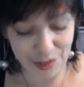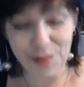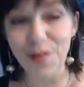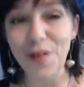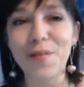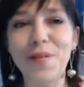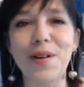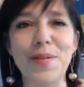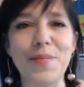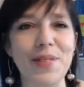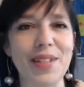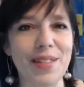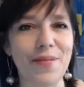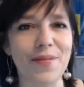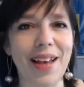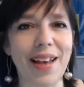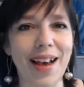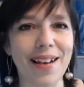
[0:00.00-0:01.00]
You won't want to miss
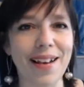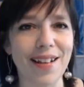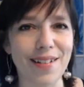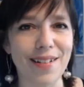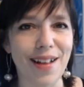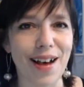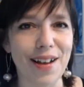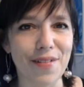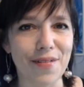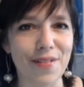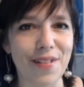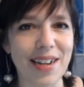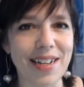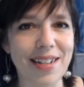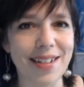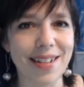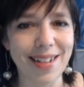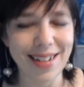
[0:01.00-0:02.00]
it. We had a lot of
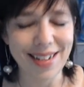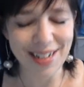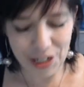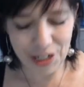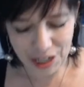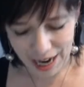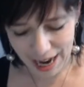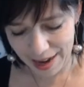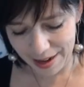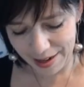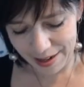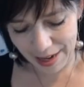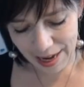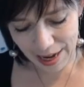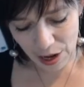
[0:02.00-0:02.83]
great chat.